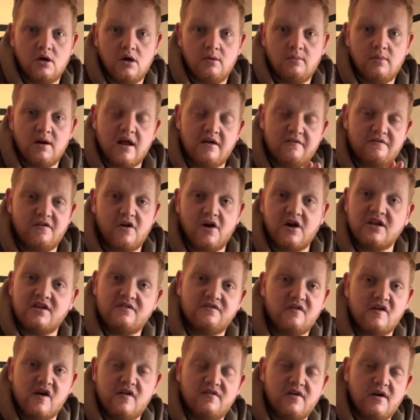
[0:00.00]
But that 30 to
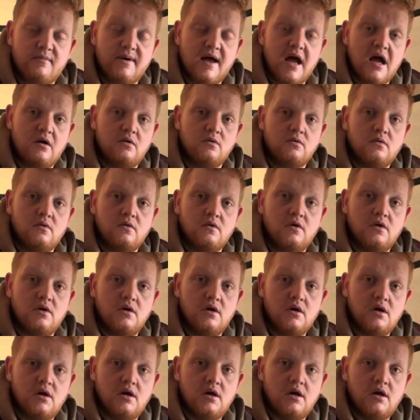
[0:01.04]
35 pound
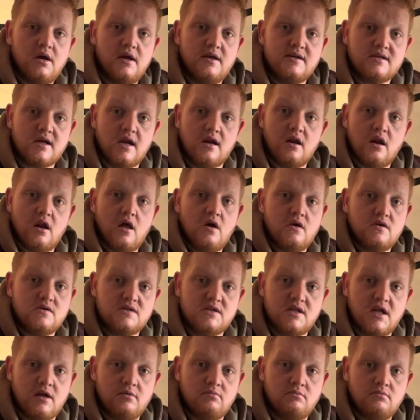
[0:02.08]
is going to
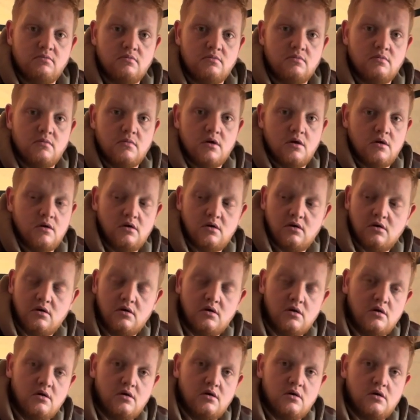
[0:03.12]
last him
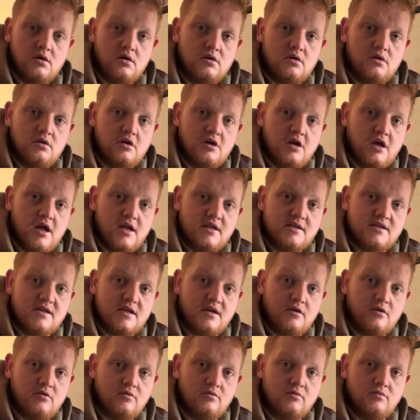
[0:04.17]

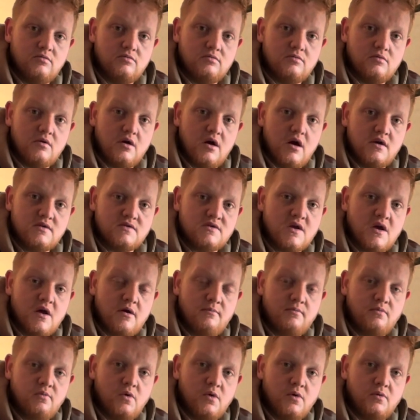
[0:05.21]
until a
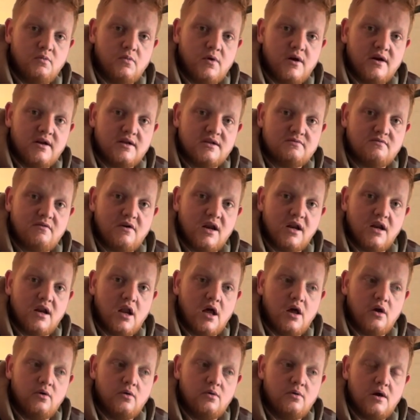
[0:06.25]
certain point where he's running
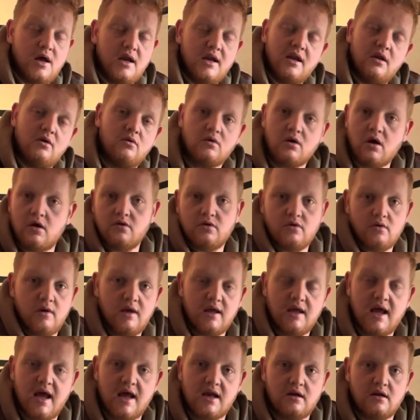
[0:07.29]
low, and he'll go and do it
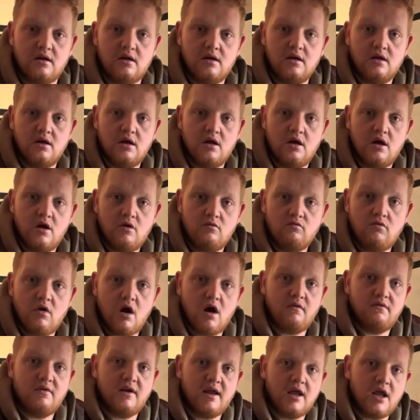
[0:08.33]
again,
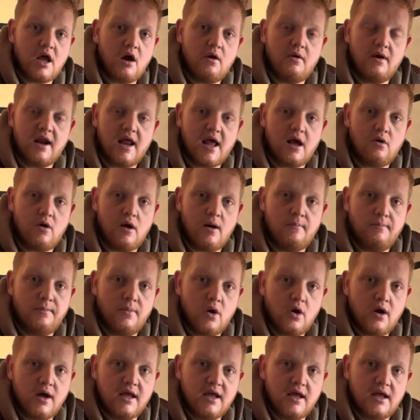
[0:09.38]
rather than going out and
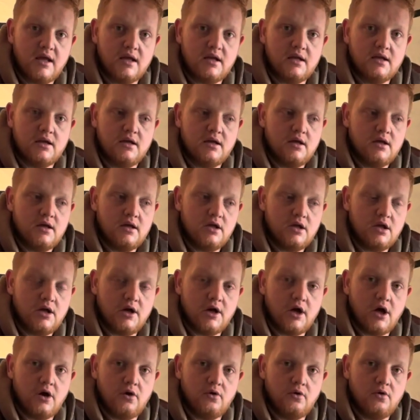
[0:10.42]
buying, you
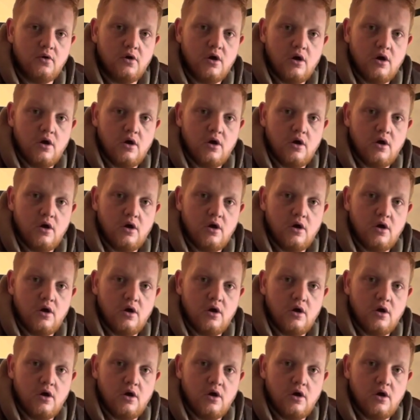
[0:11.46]
know,